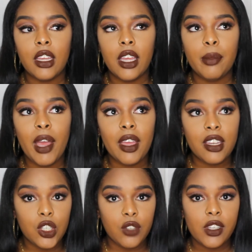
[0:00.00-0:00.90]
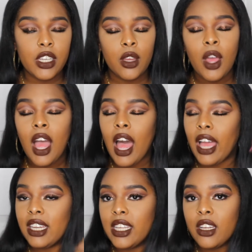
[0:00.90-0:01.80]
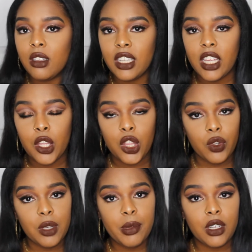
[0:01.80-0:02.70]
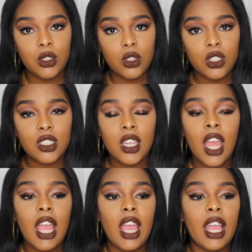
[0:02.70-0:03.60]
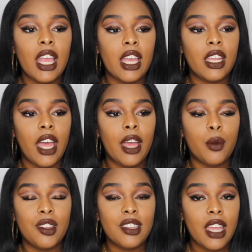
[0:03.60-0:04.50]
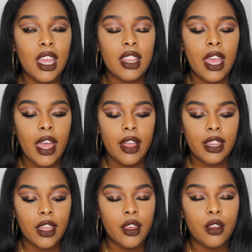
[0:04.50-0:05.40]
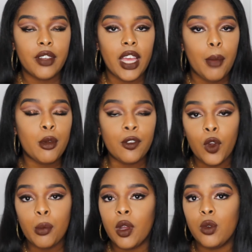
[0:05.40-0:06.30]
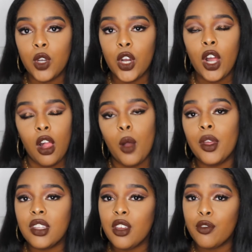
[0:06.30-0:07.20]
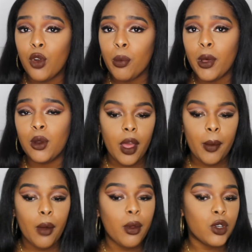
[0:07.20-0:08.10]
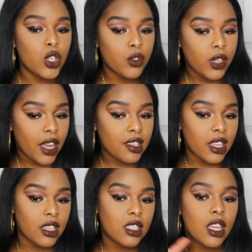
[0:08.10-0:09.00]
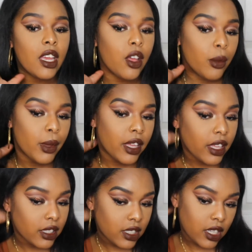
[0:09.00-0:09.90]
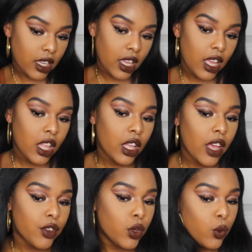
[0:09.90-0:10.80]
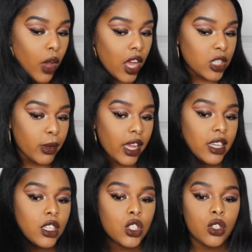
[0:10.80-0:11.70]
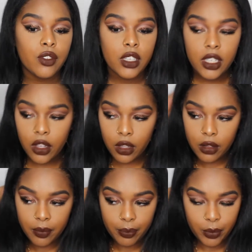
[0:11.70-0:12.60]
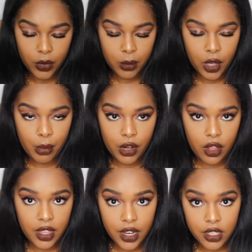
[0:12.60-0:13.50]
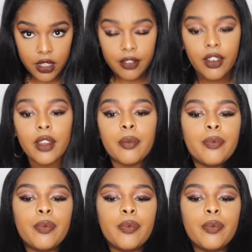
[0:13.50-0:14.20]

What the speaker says: in my initial video I did only get 3 bundles, and I was saying that I love, like, I'm a 4 bundle girl. I always get 4 bundles. I'm not sure if you guys can tell, but if you watch my initial video, I'm gonna bring my hair to the front.